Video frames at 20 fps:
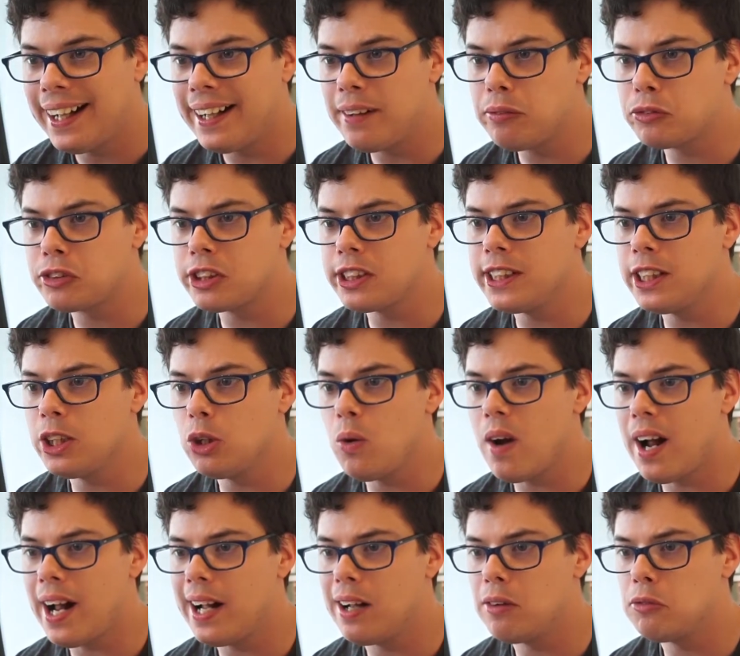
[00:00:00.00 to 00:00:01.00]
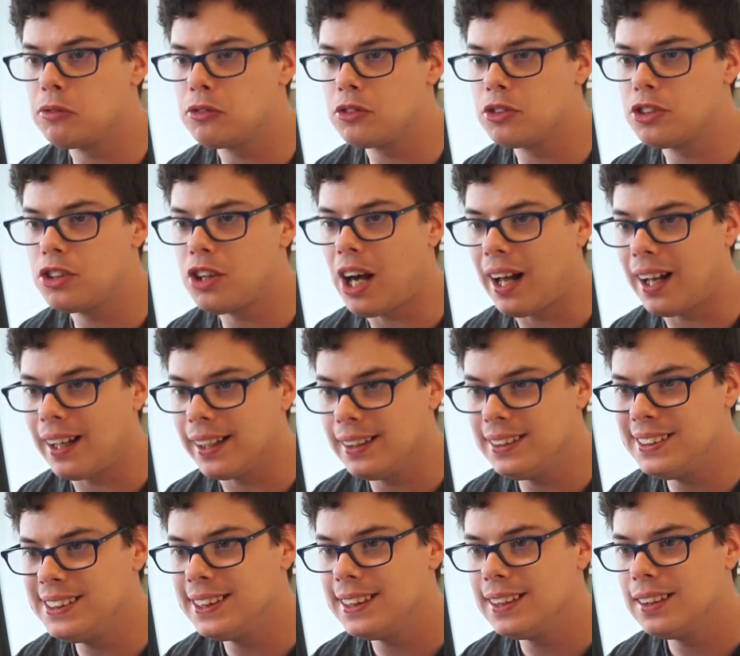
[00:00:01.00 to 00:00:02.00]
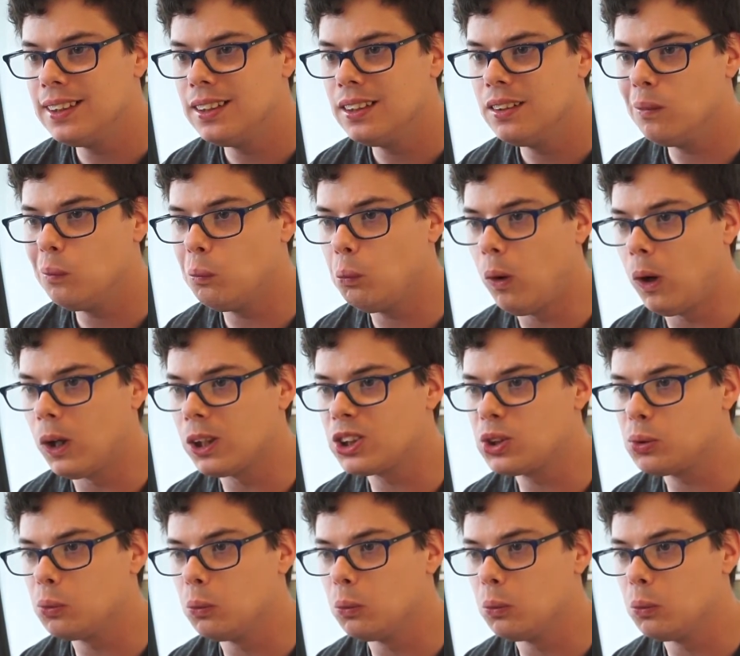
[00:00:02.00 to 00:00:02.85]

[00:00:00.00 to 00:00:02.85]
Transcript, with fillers: After you have died, what